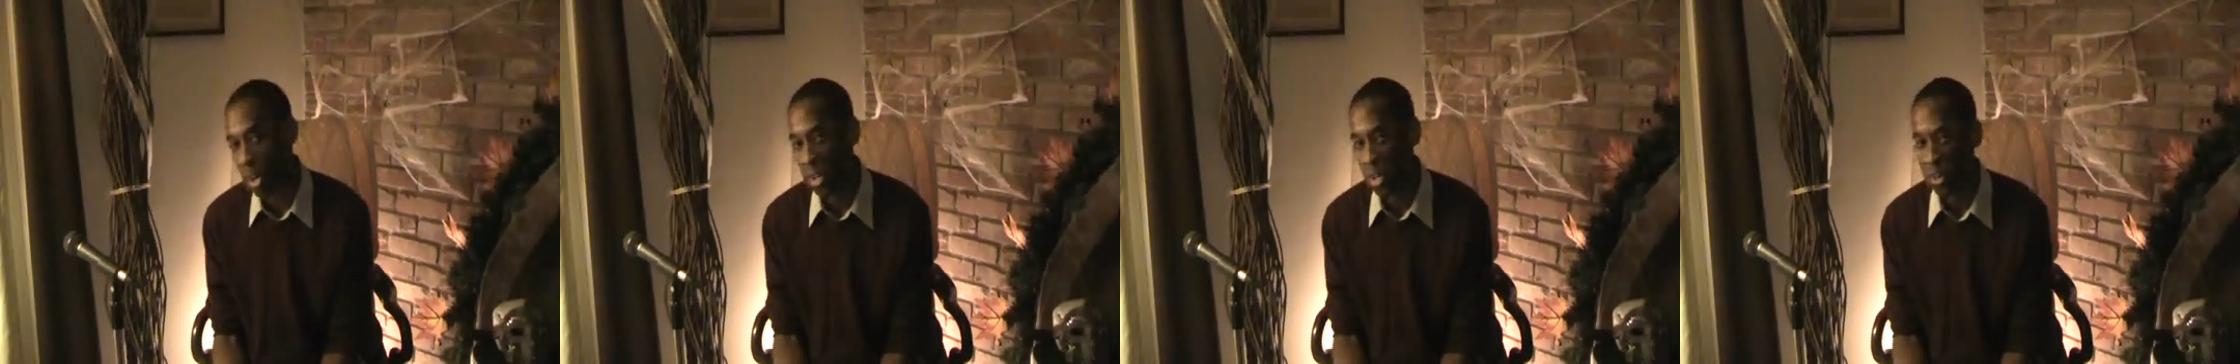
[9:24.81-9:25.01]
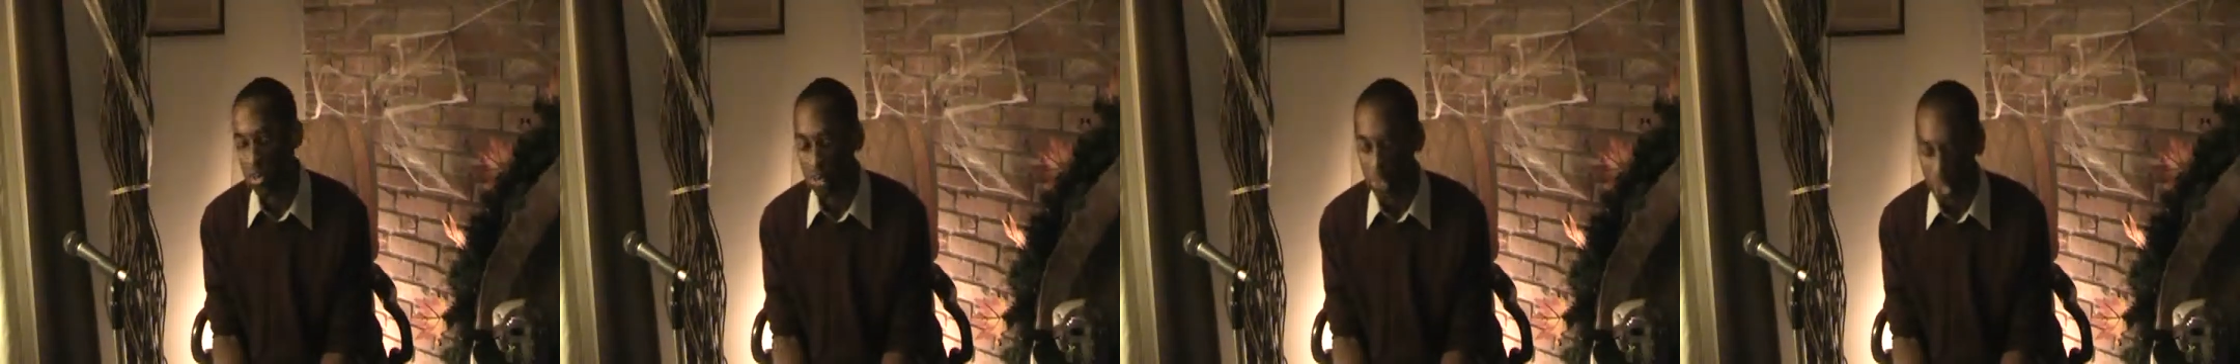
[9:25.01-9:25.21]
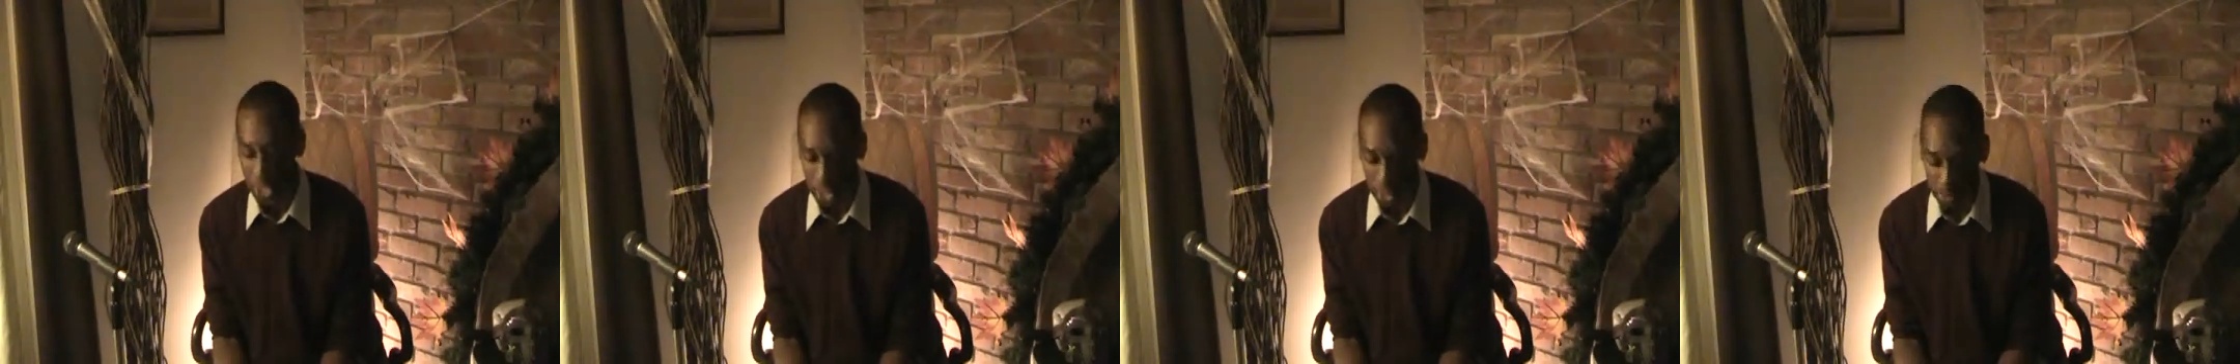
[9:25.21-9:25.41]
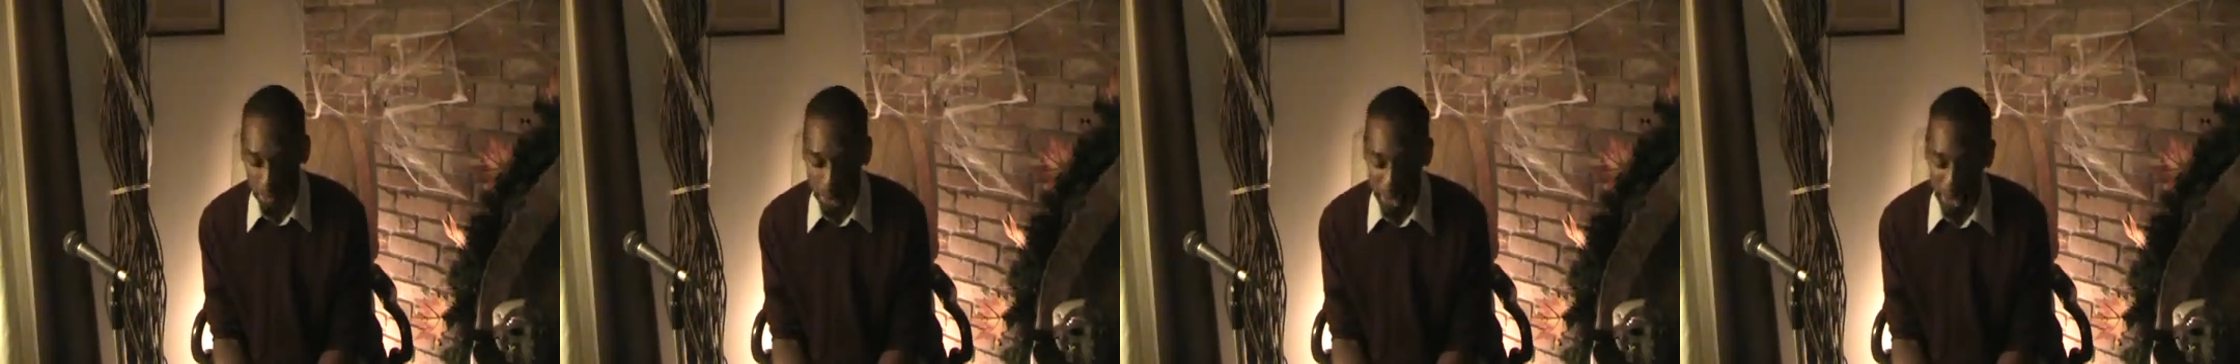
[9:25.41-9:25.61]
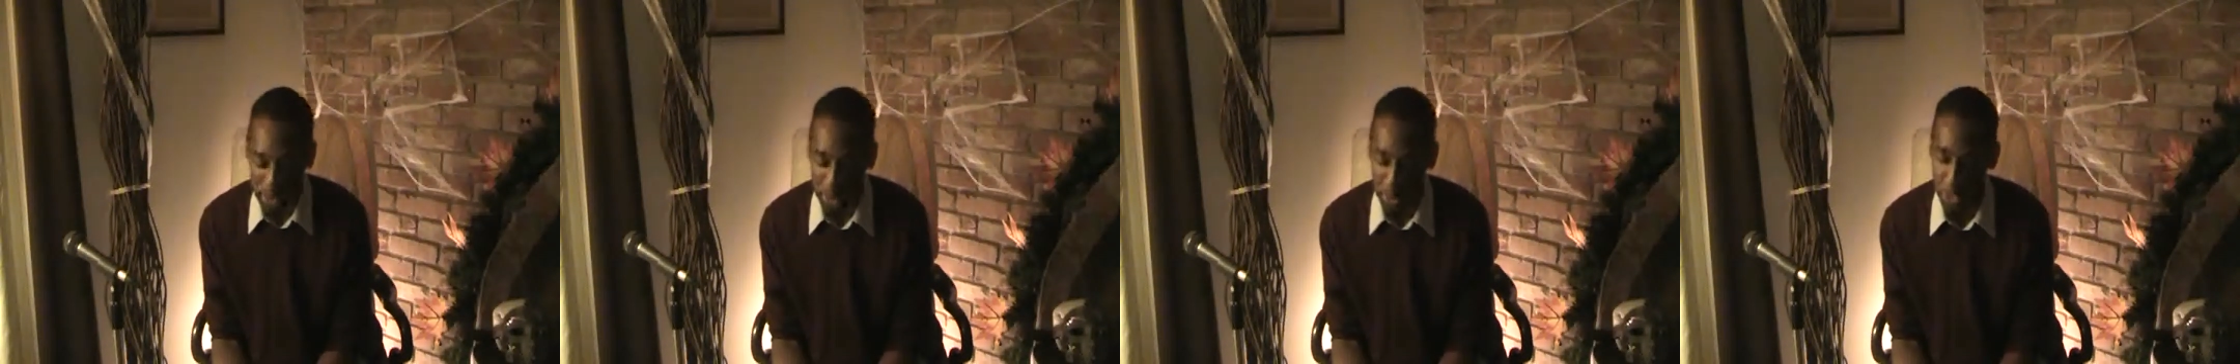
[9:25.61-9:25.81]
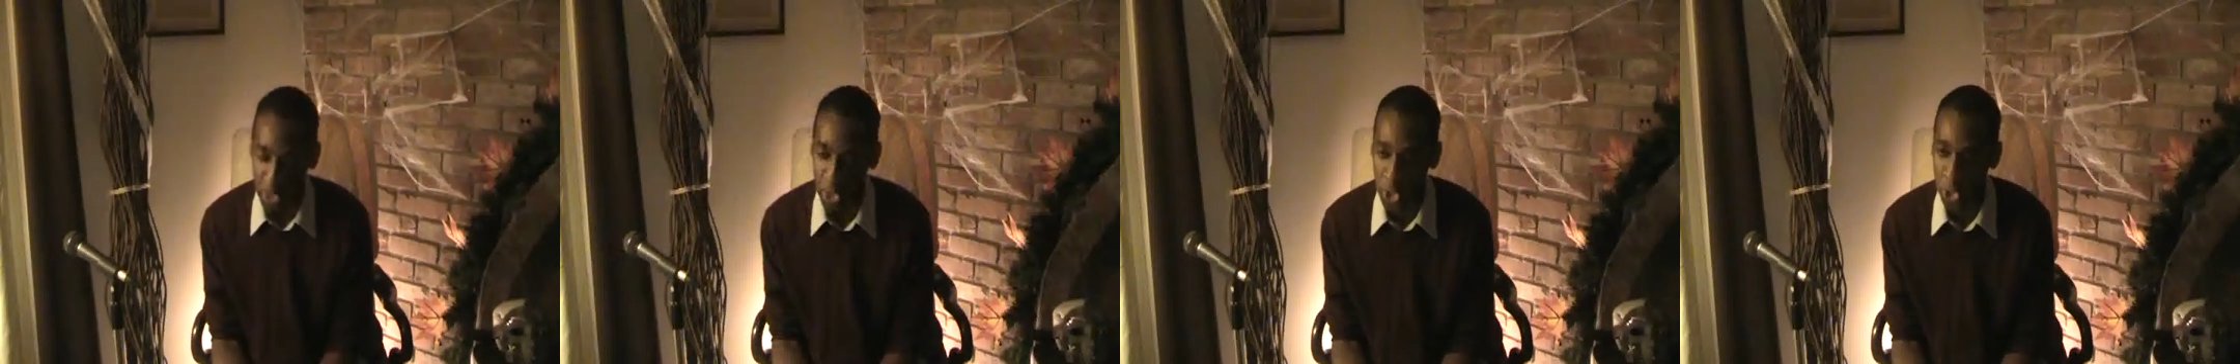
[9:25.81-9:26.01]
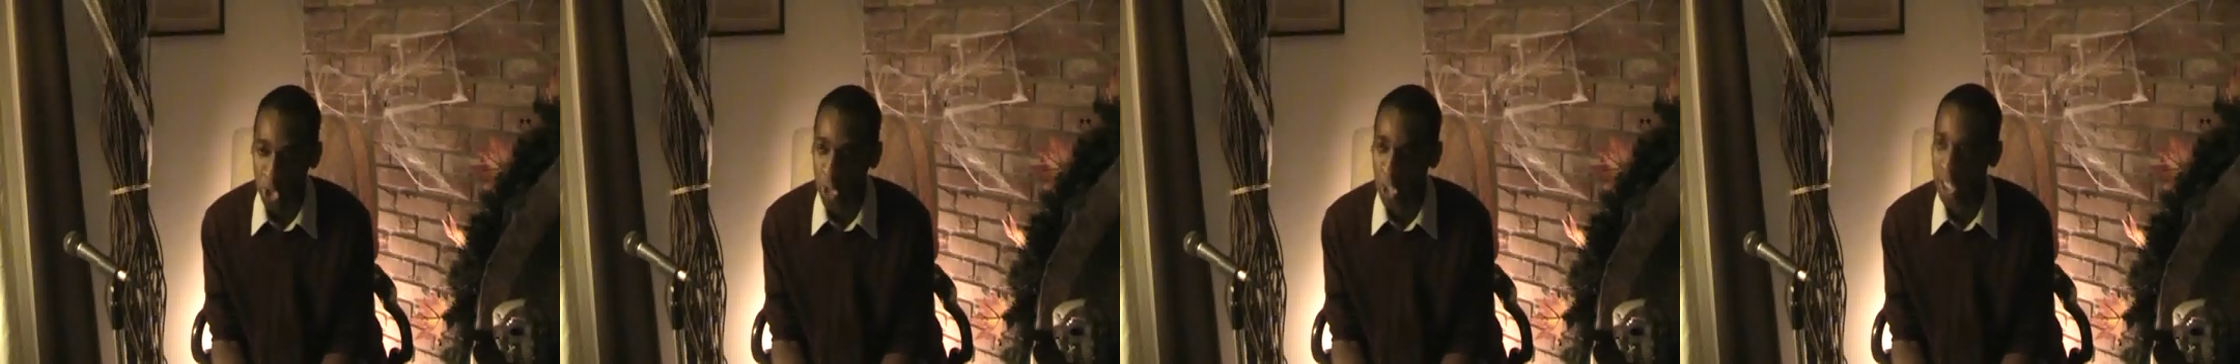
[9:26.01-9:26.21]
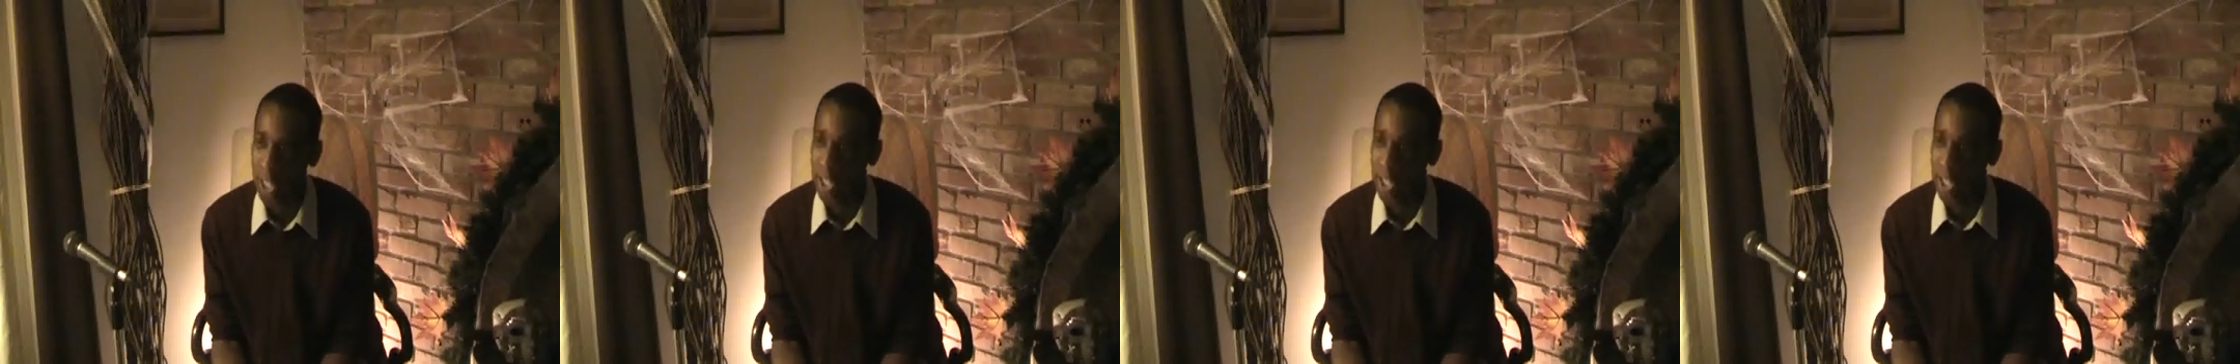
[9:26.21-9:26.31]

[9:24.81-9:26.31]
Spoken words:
You've reached a place of maturity,